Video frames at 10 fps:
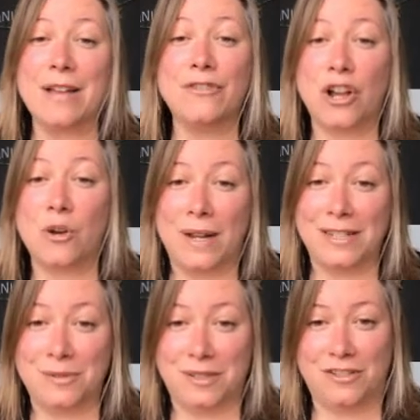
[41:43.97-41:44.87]
have no way
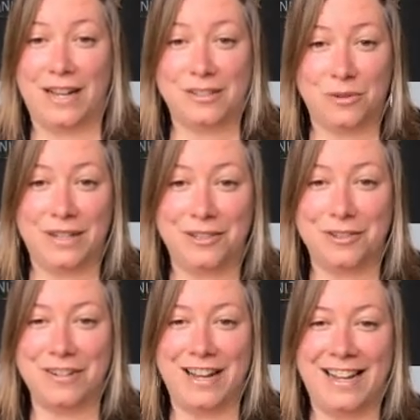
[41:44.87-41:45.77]
to extract
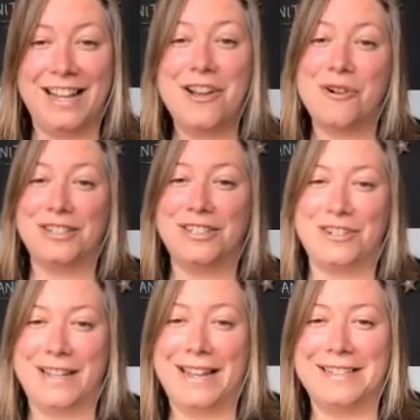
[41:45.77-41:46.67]
oil, right? Or
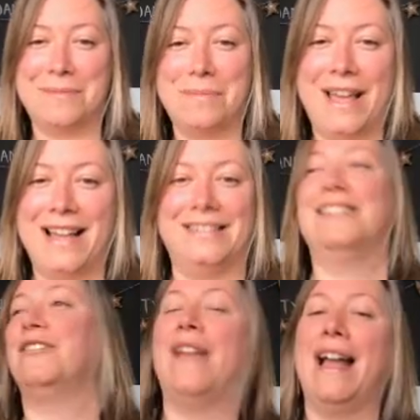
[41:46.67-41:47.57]
turn it into
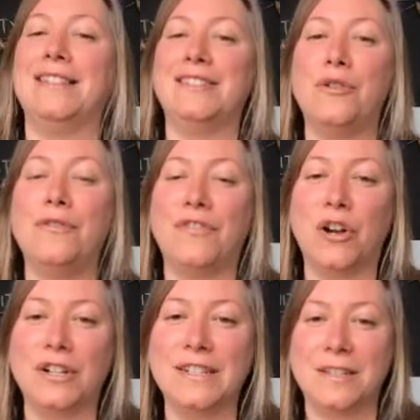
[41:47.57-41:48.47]
plastic. So that's so
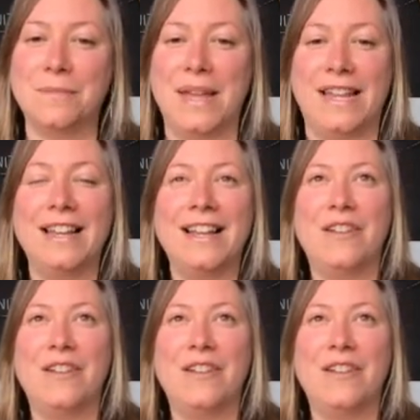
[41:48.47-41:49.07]
foreign to me